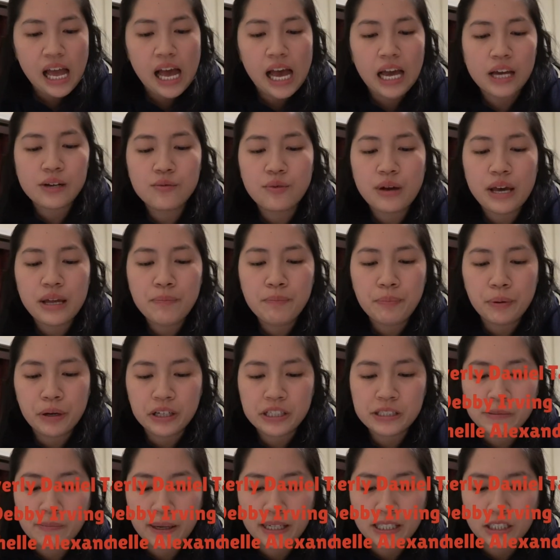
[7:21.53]
I'd read
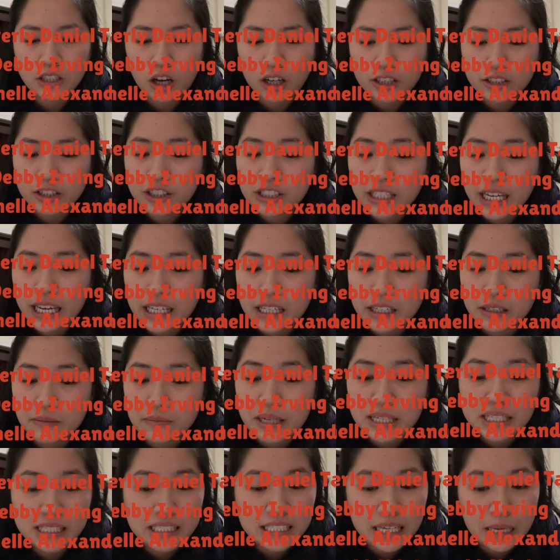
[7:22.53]
books by Dr.
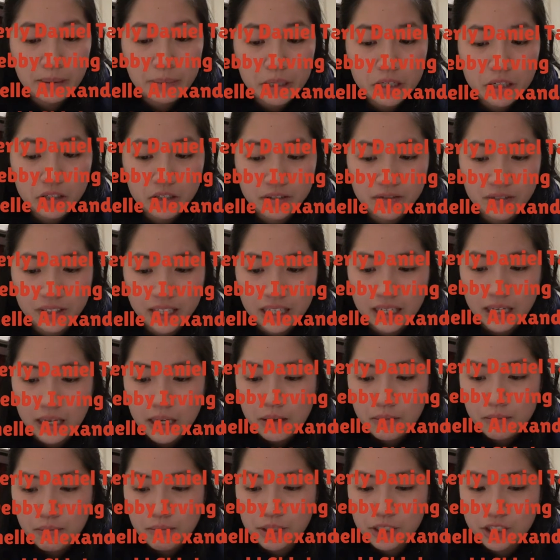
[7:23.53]
Tatum, Debbie Irving,
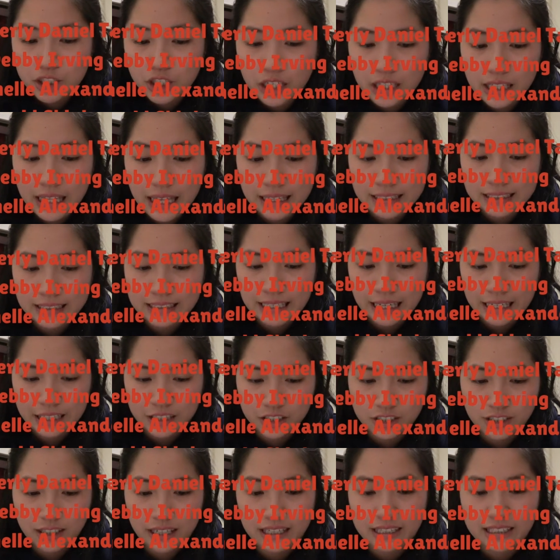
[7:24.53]
Michelle
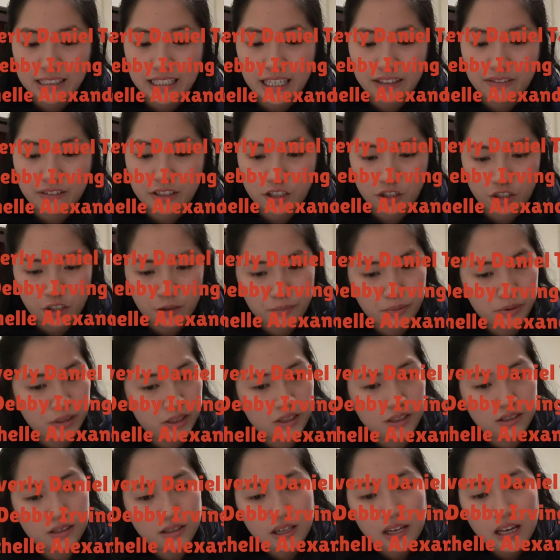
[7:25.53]
Alexander, and David
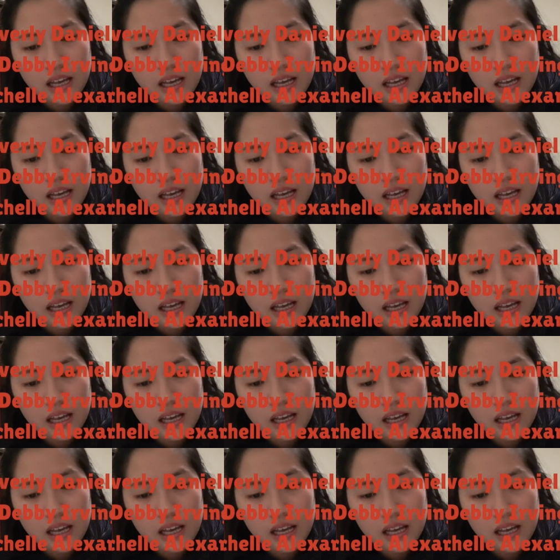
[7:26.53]
Shipler.